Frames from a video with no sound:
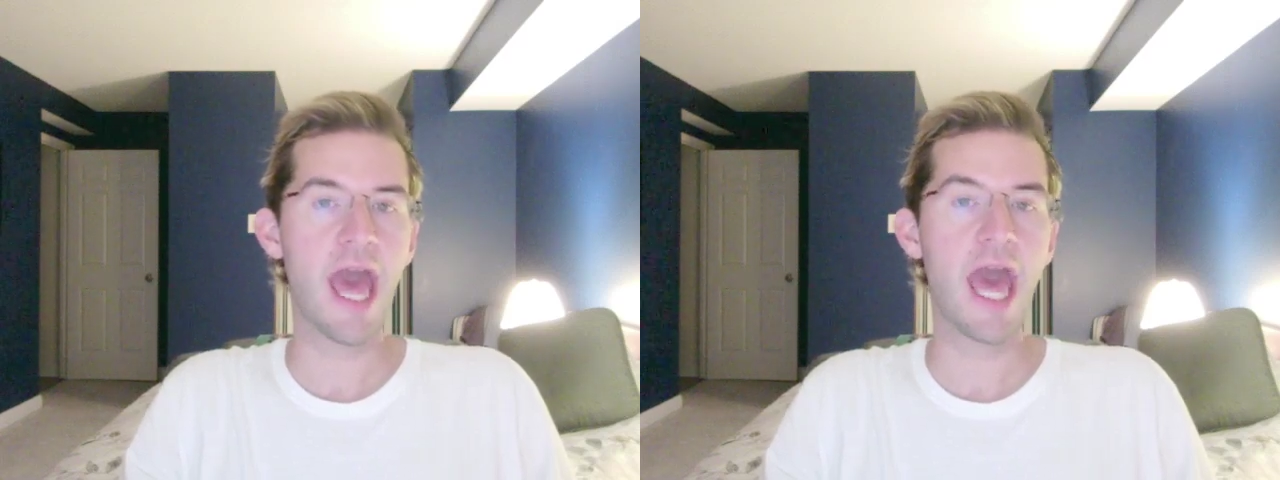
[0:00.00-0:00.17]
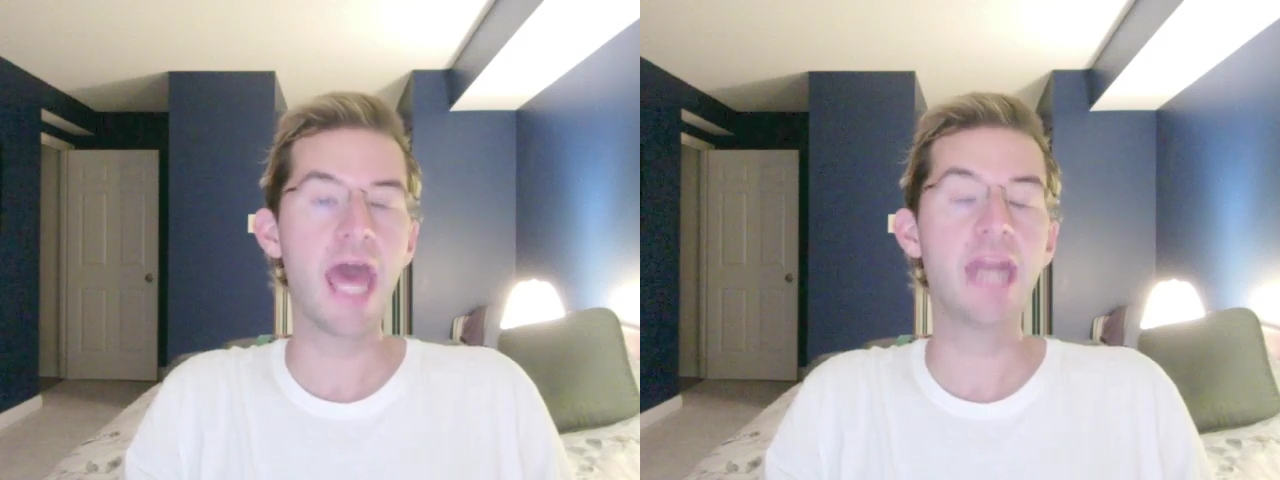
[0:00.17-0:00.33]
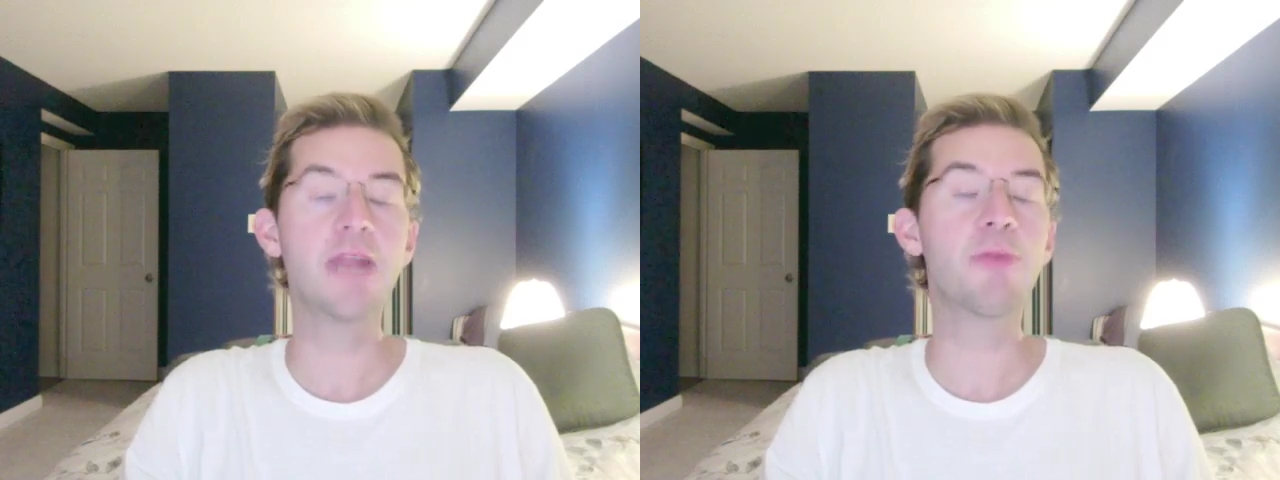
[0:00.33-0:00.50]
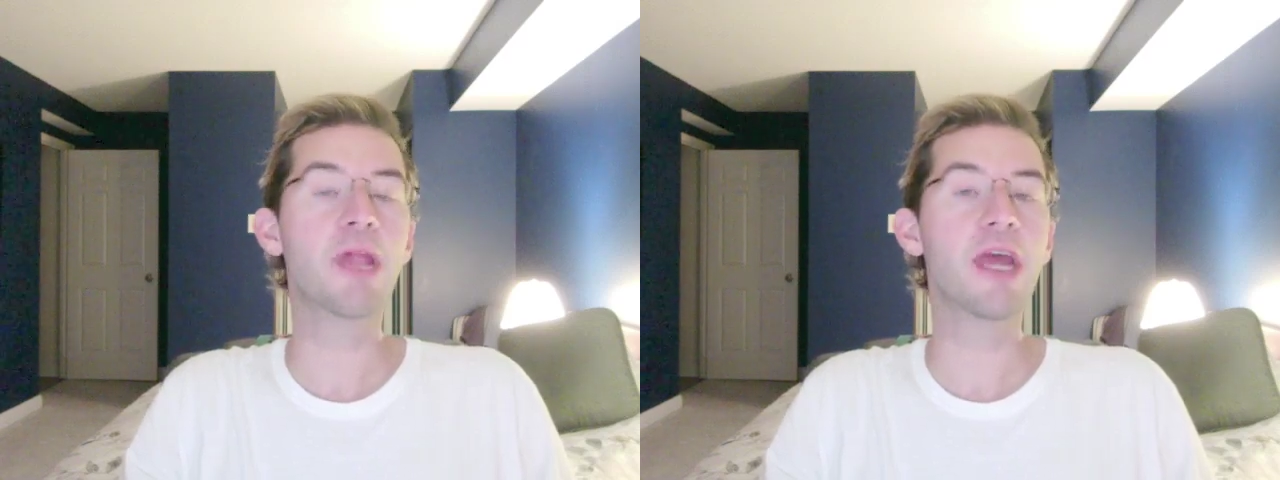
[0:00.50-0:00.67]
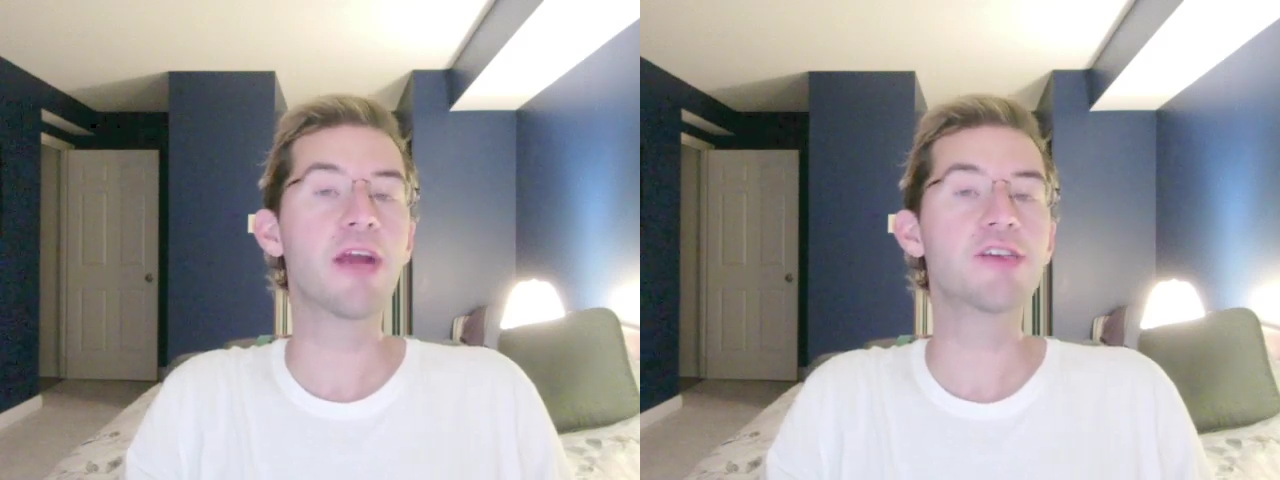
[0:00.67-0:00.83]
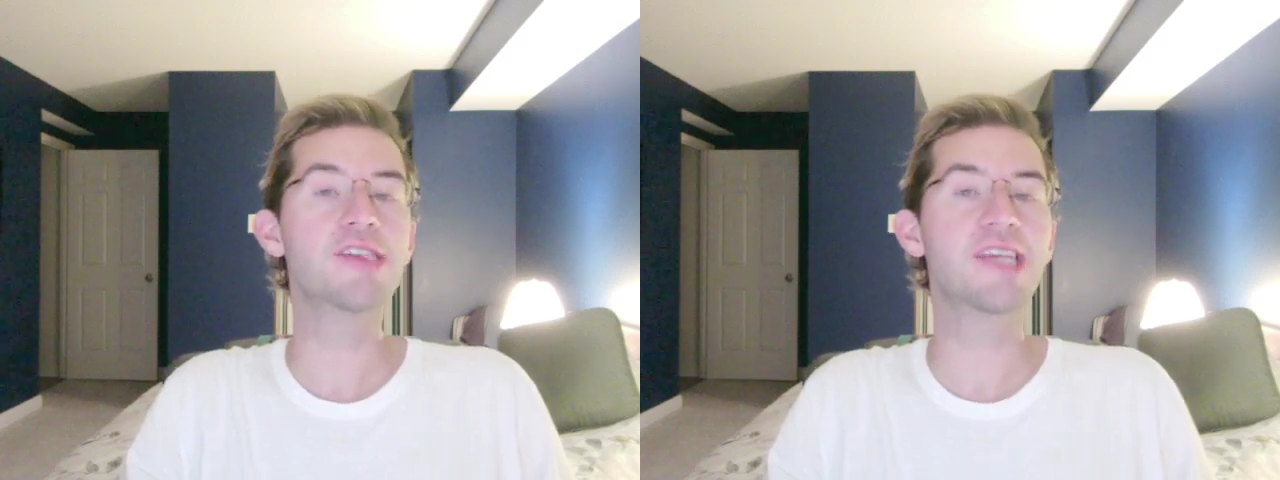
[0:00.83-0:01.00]
and a
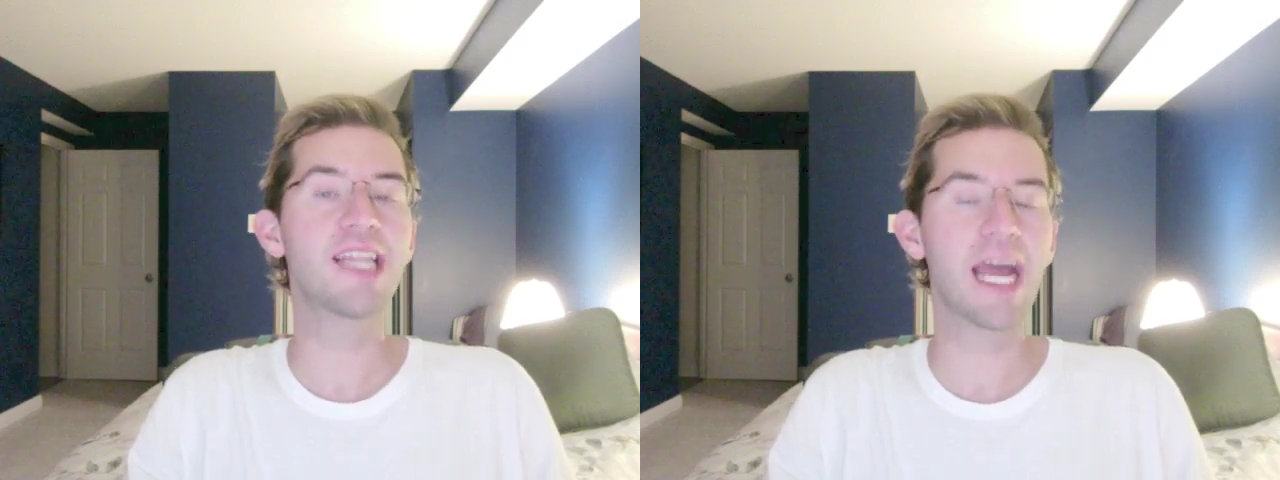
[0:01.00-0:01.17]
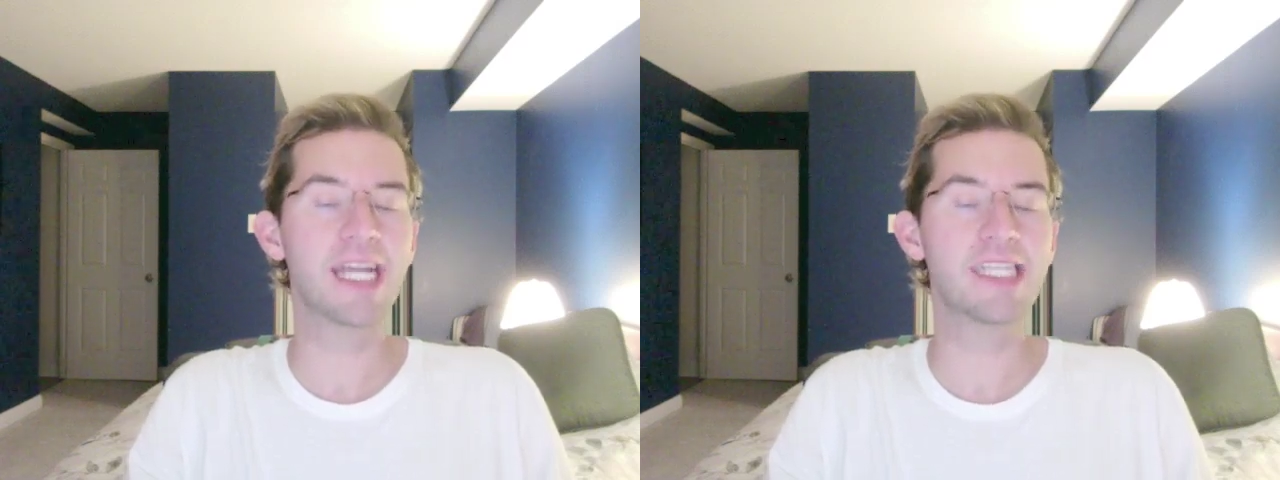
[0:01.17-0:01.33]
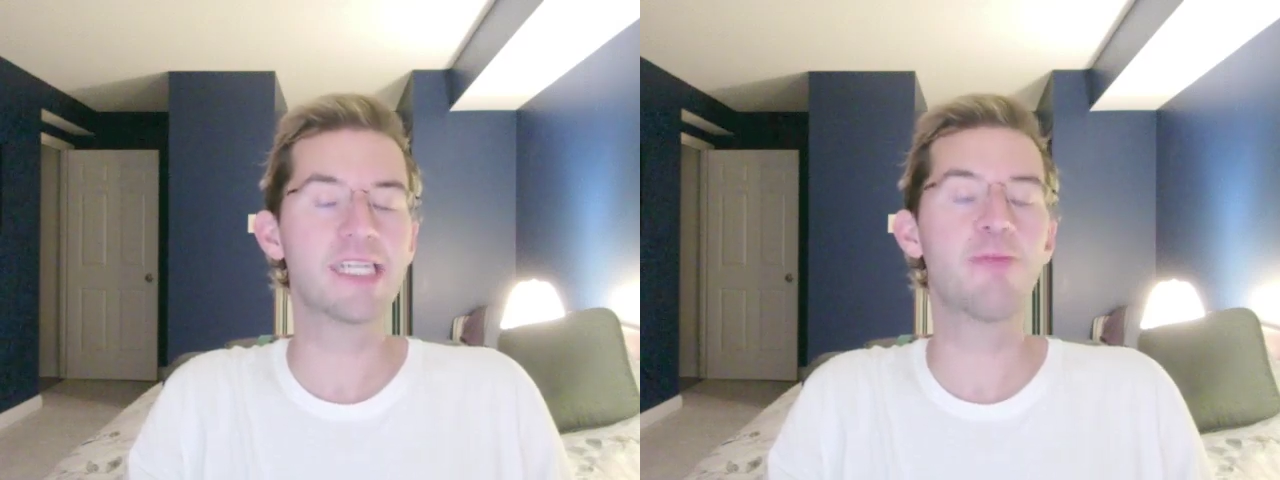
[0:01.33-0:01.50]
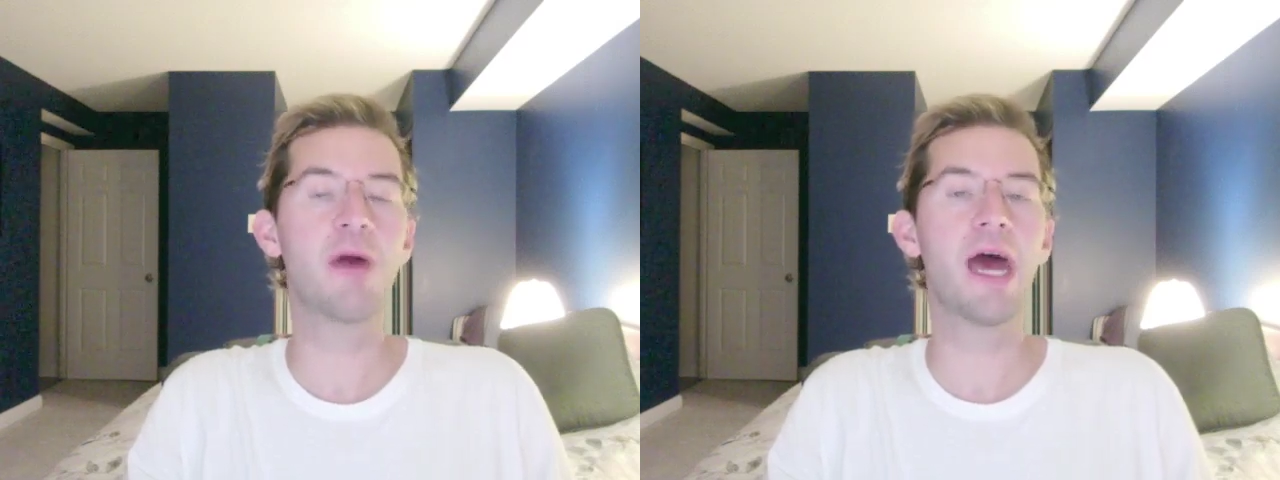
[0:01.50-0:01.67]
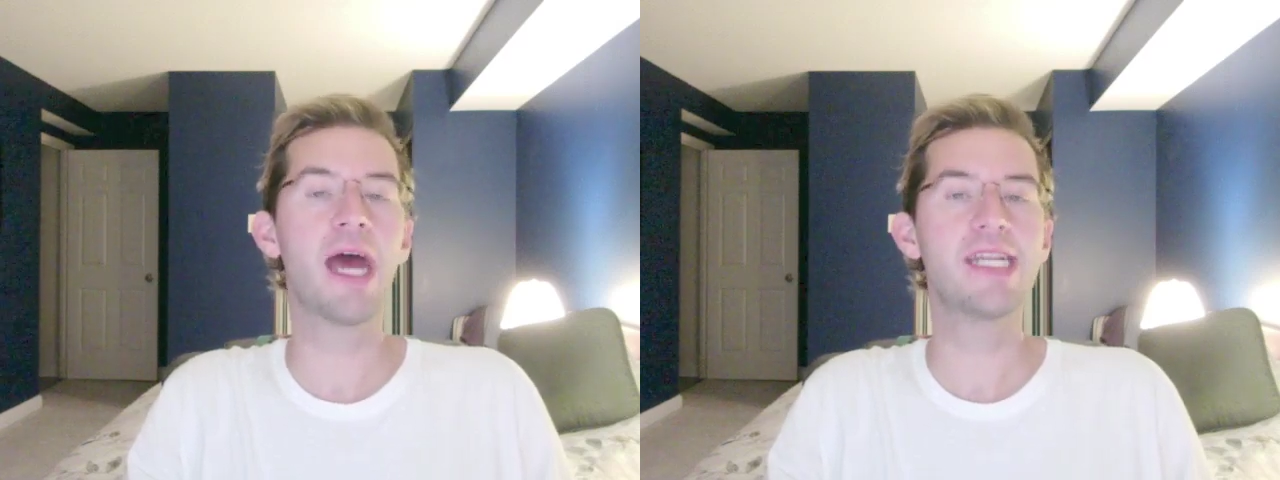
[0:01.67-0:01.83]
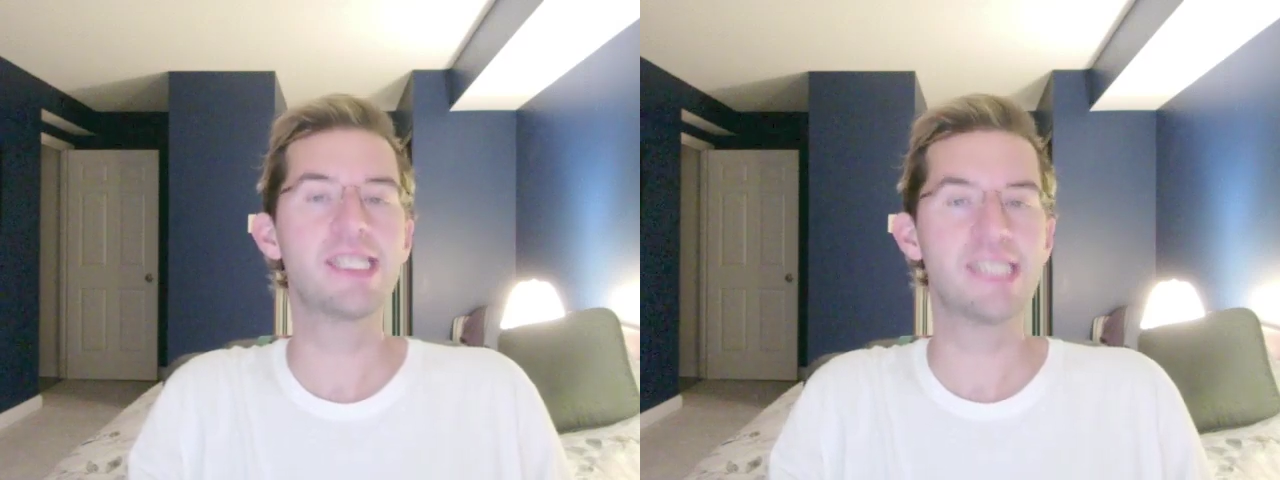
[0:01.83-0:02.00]
player selected
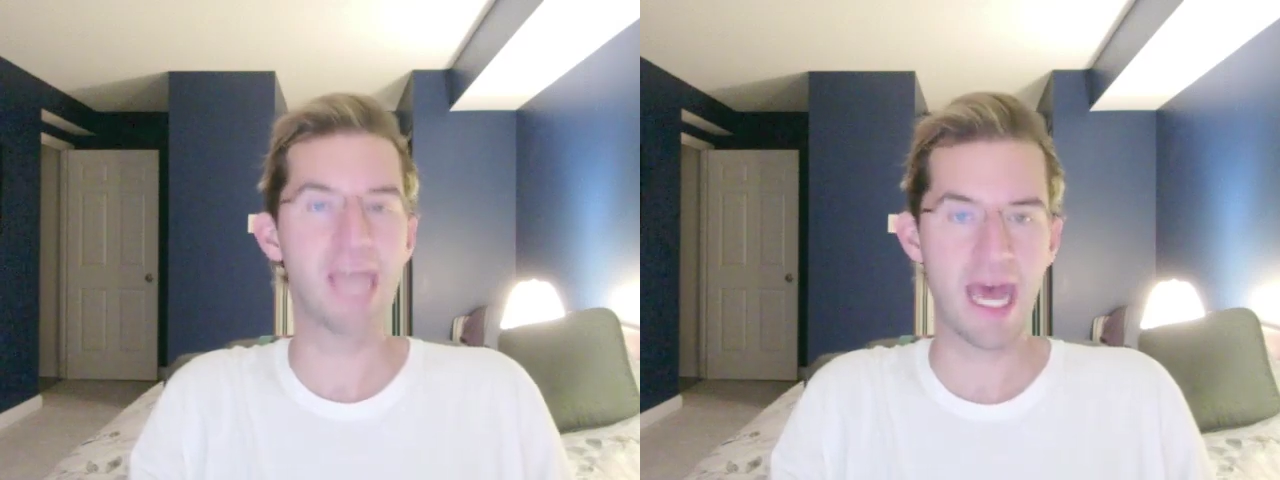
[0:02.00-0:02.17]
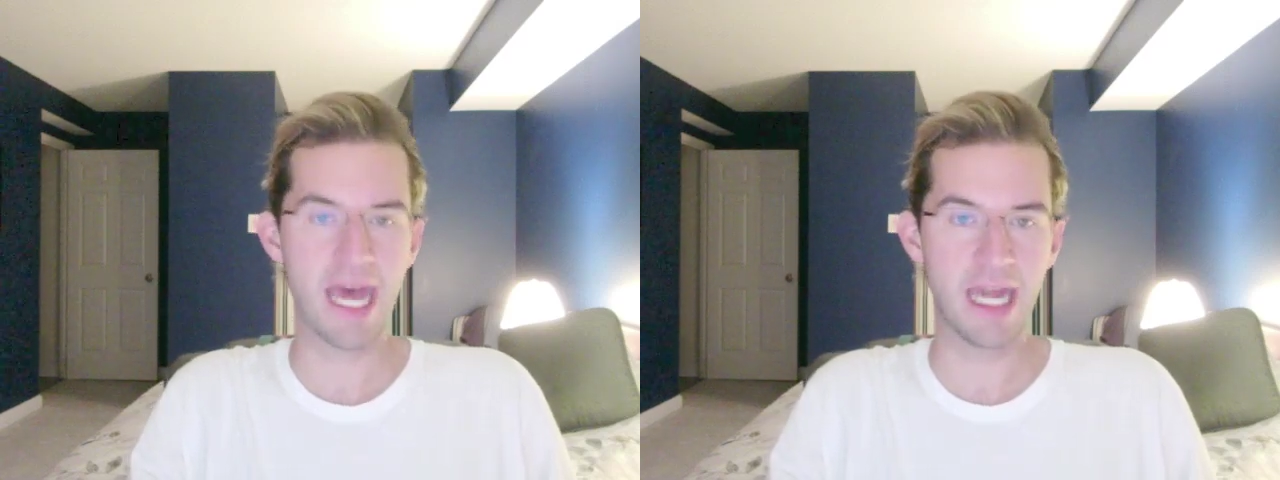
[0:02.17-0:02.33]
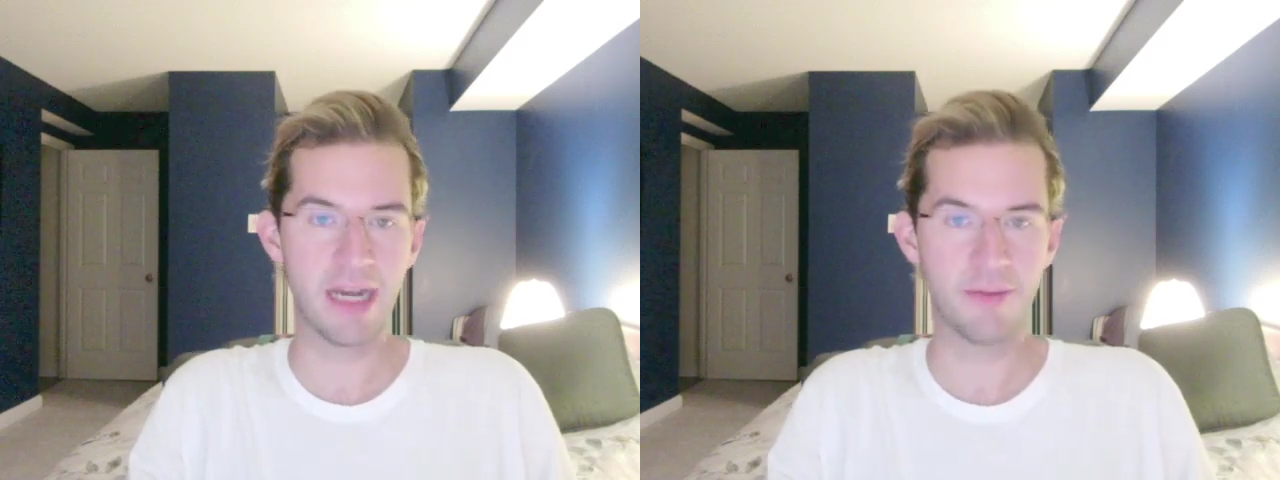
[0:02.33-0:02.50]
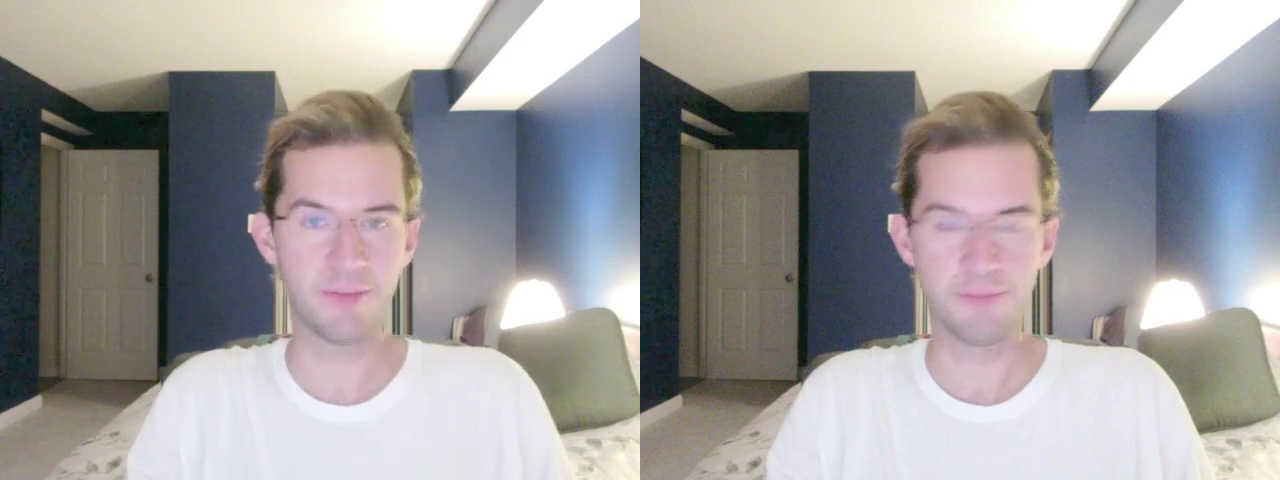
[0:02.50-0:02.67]
by Dan.